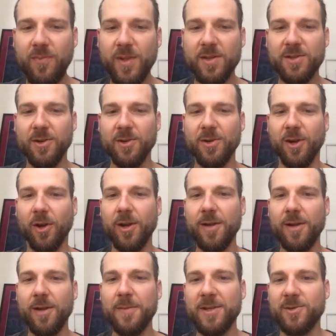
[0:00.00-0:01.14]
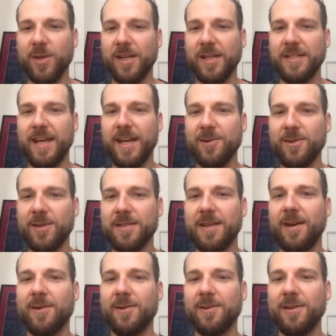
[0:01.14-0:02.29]
certain agreements, through the container that's
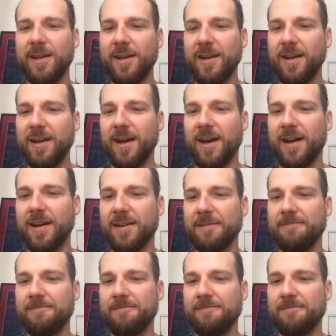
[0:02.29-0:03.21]
held. Uh,